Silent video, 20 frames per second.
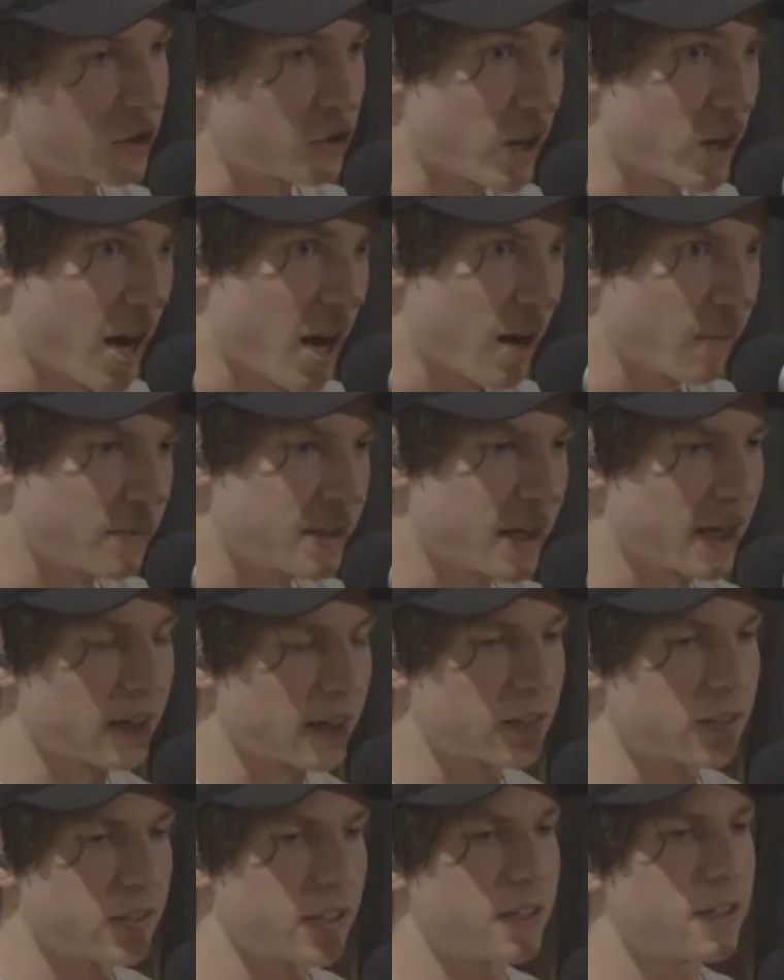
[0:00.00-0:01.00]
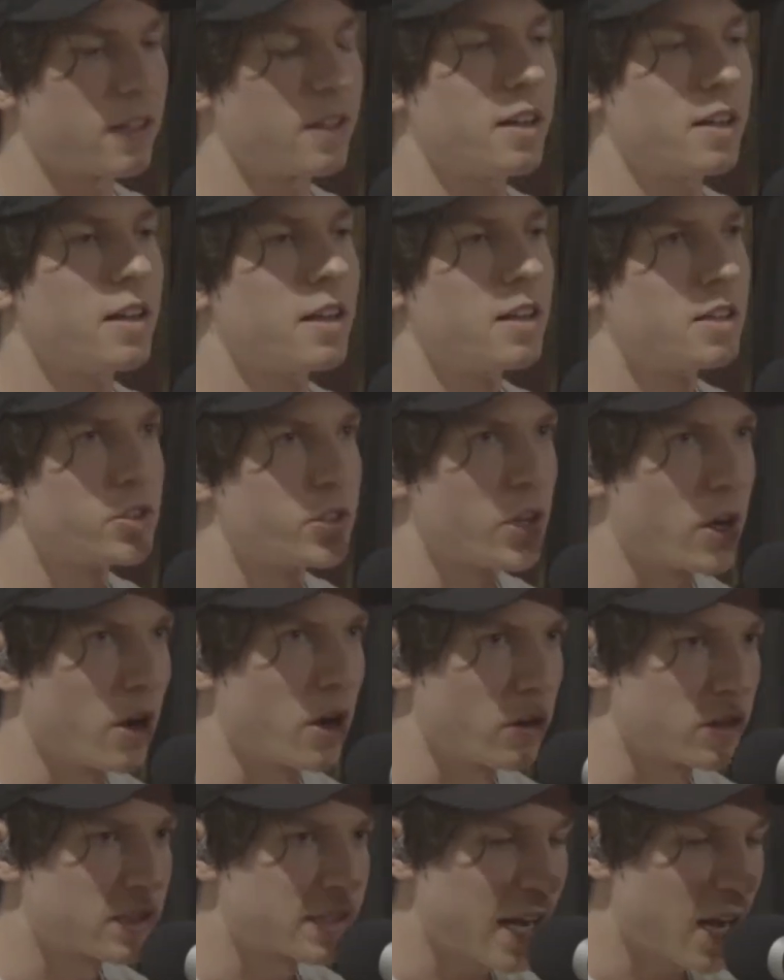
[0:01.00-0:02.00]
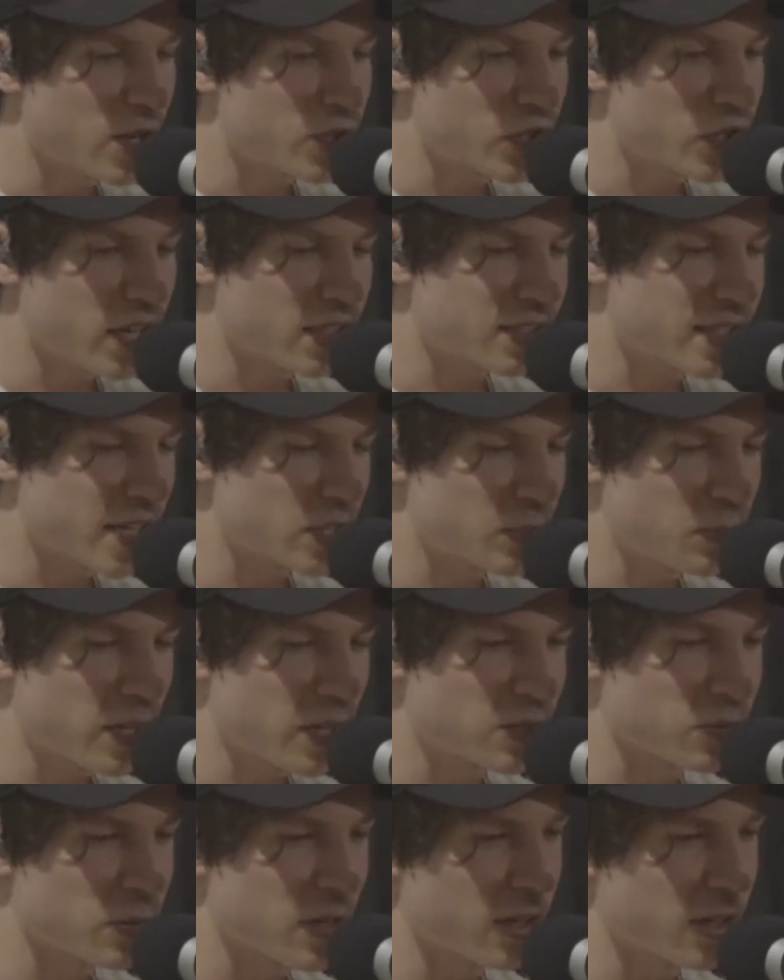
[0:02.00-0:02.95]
job technically. So sound check takes place